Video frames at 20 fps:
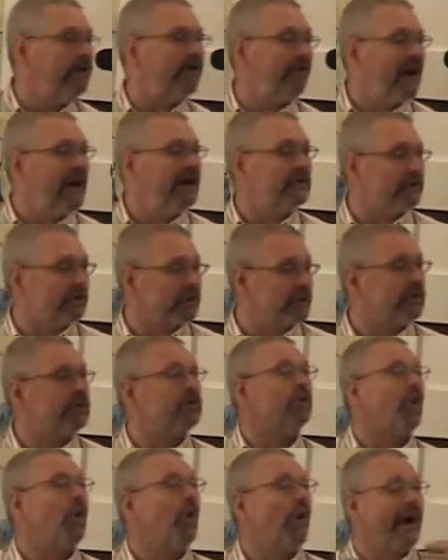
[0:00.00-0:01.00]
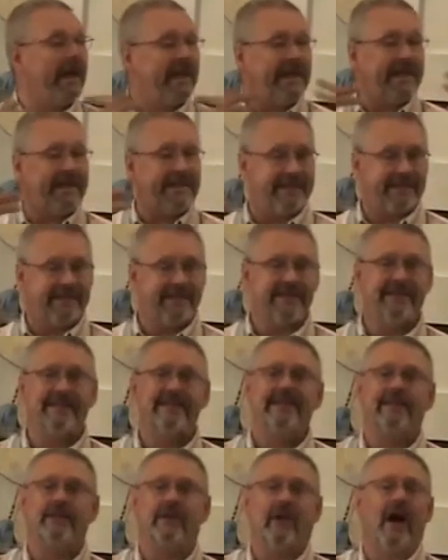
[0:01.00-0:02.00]
find your joy,
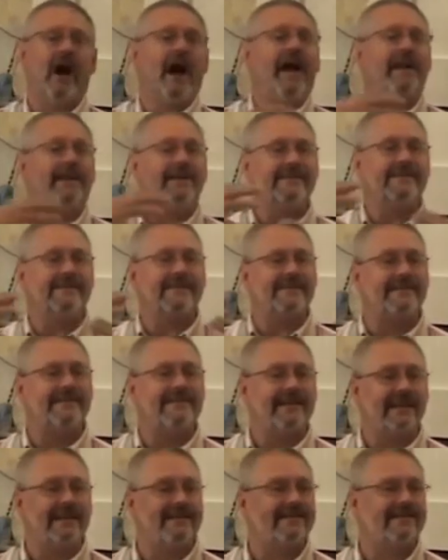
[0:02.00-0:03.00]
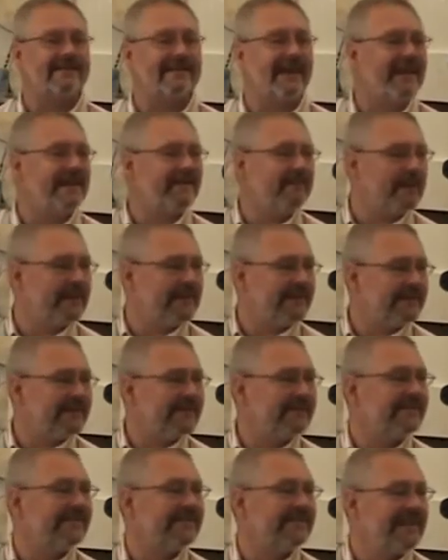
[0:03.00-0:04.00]
your highest
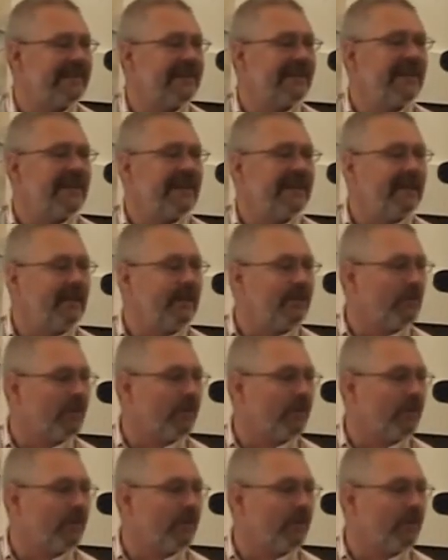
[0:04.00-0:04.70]
excitement in your